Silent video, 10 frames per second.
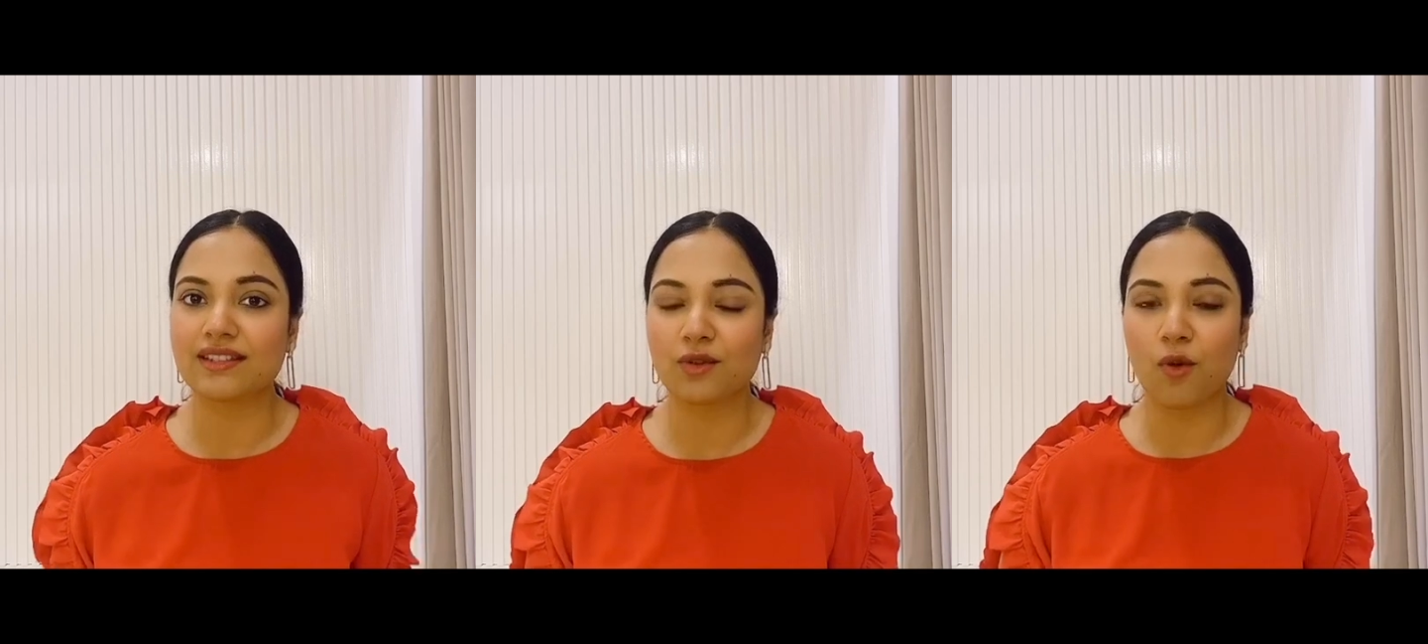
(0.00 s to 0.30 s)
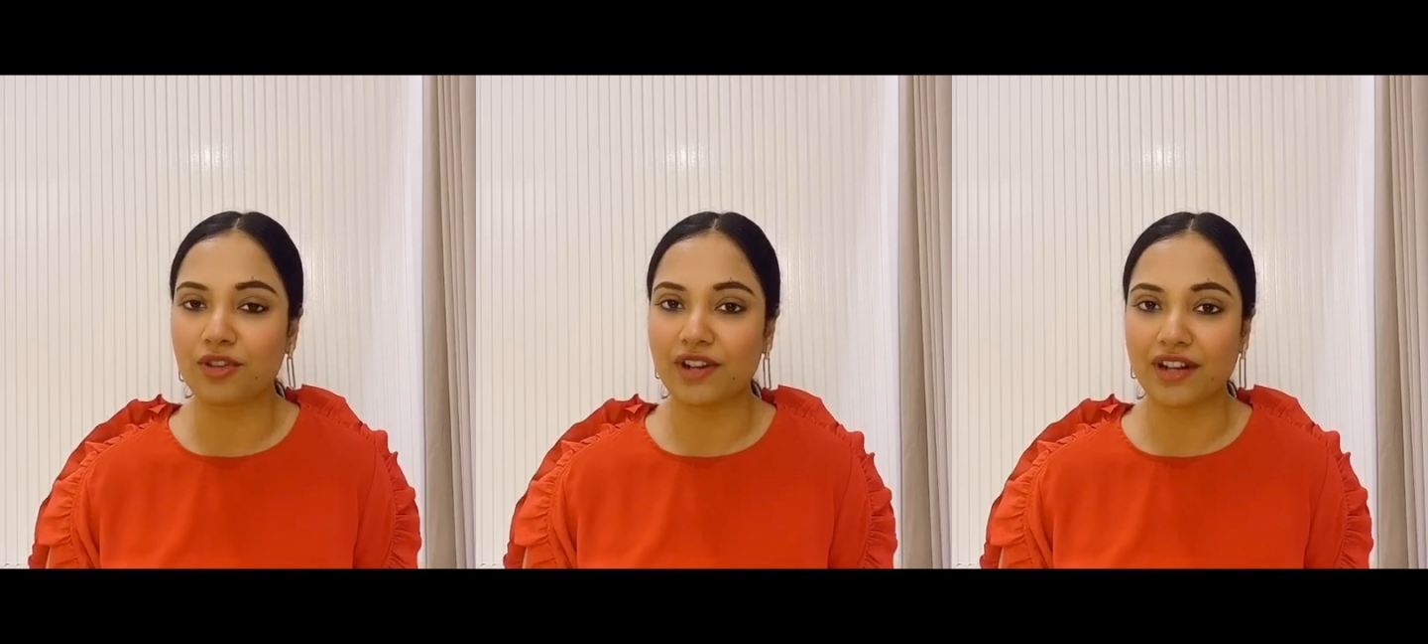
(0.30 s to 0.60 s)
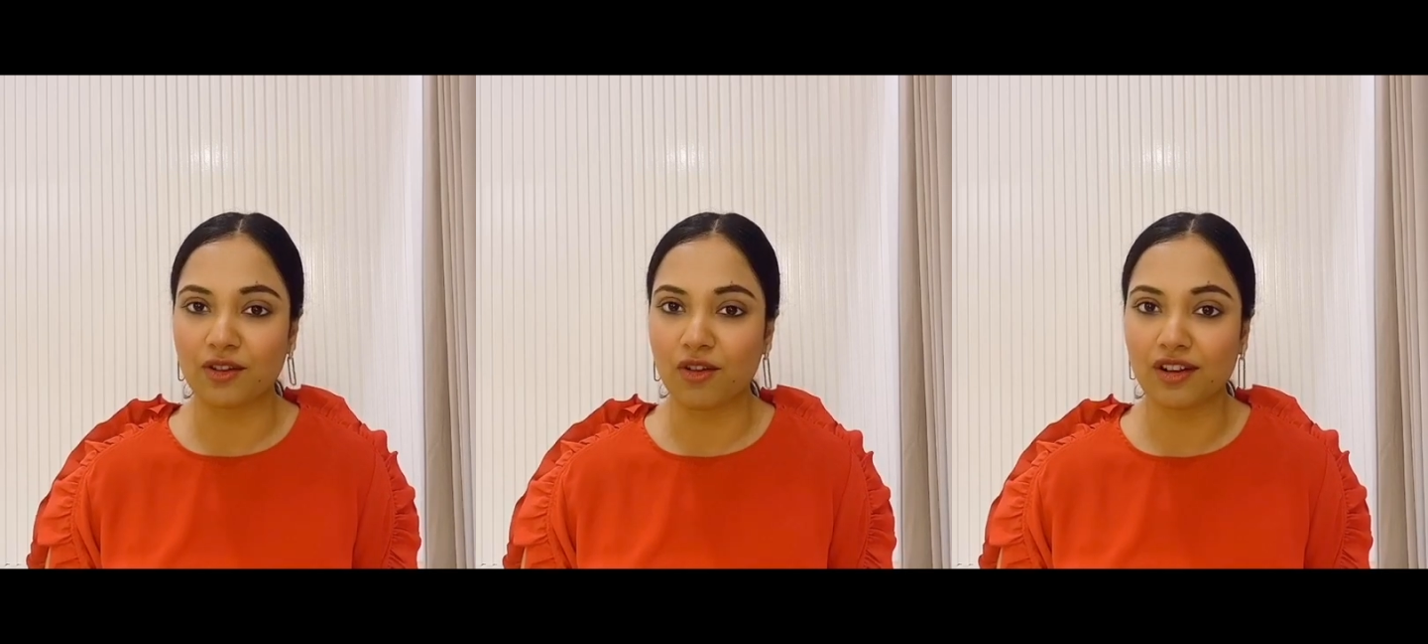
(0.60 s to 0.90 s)
over
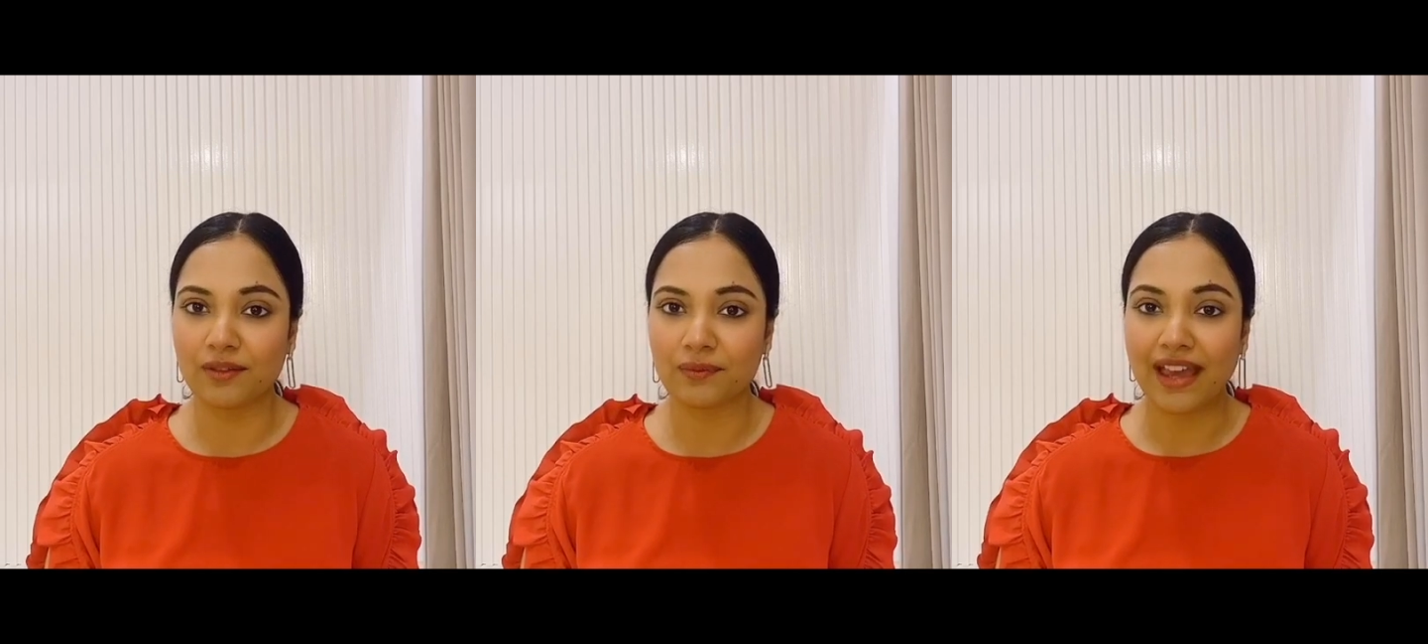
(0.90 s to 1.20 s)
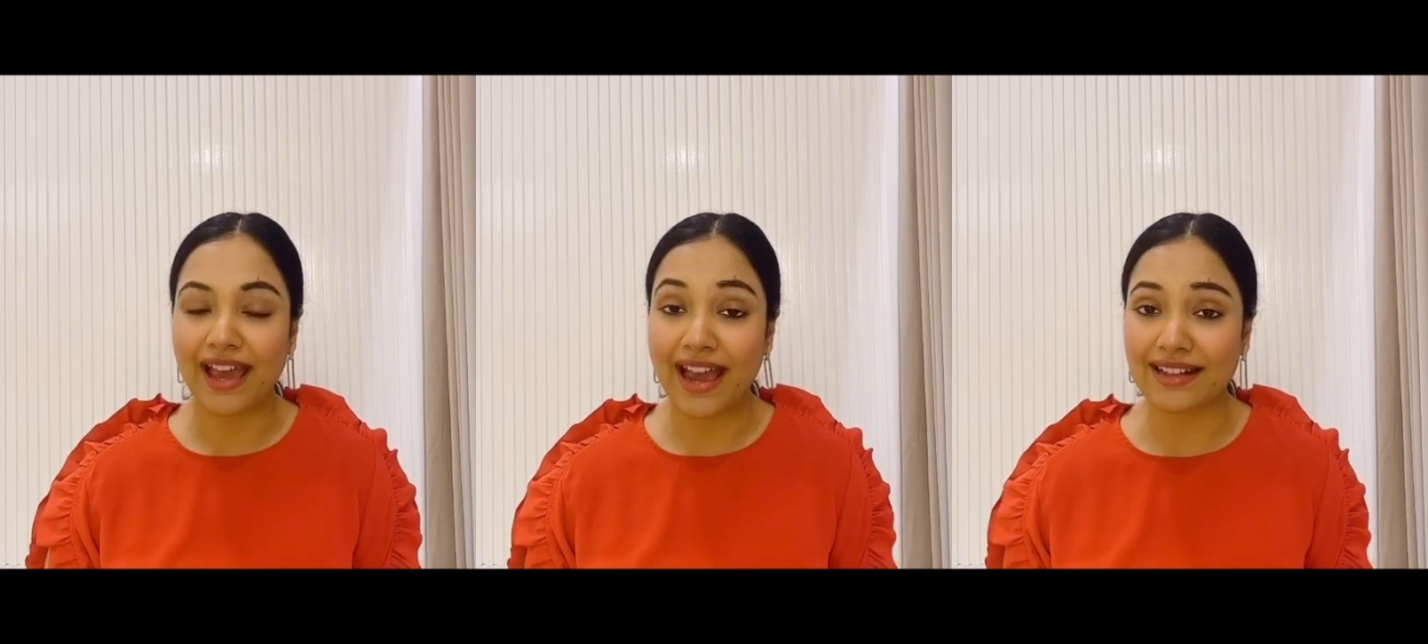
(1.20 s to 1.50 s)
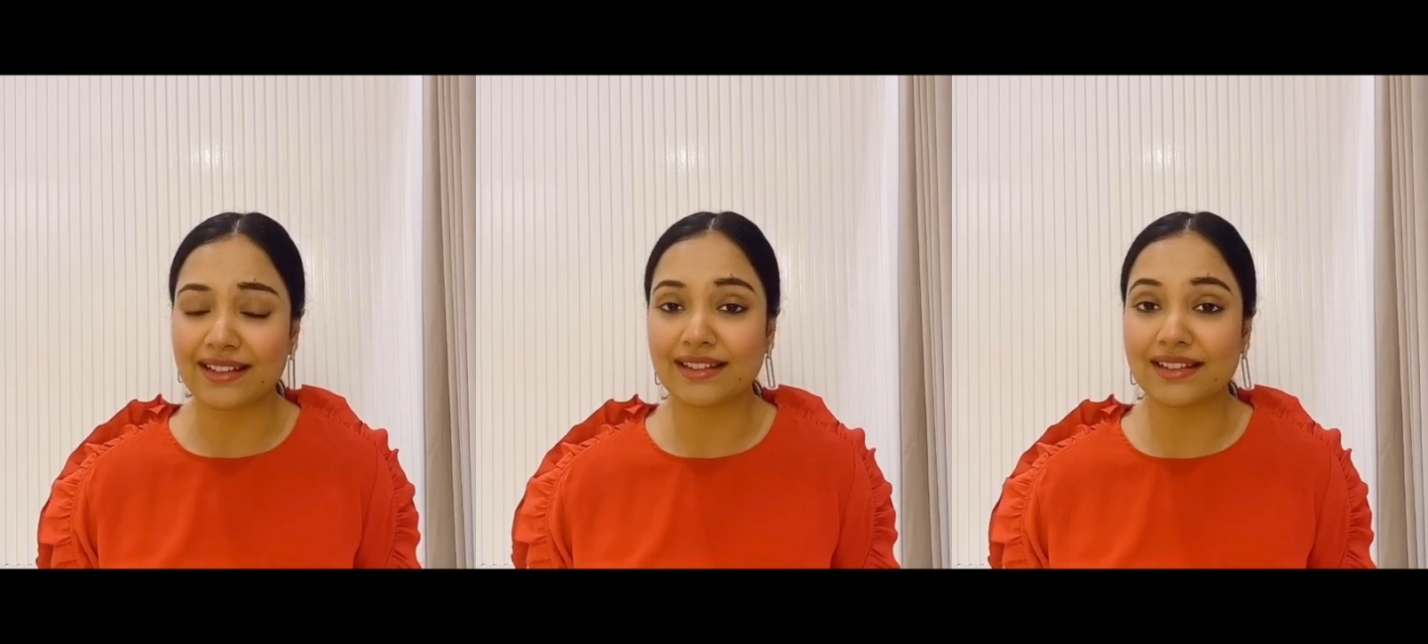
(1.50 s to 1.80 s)
retinol, and
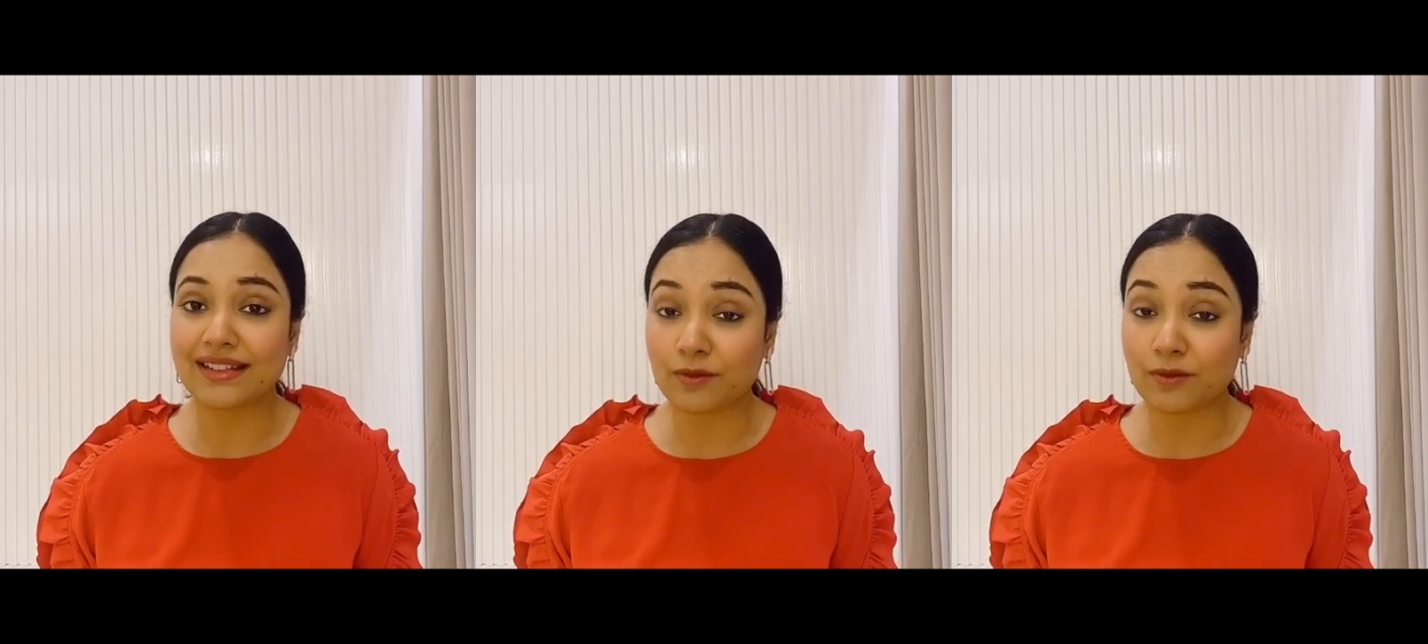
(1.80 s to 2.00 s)
it is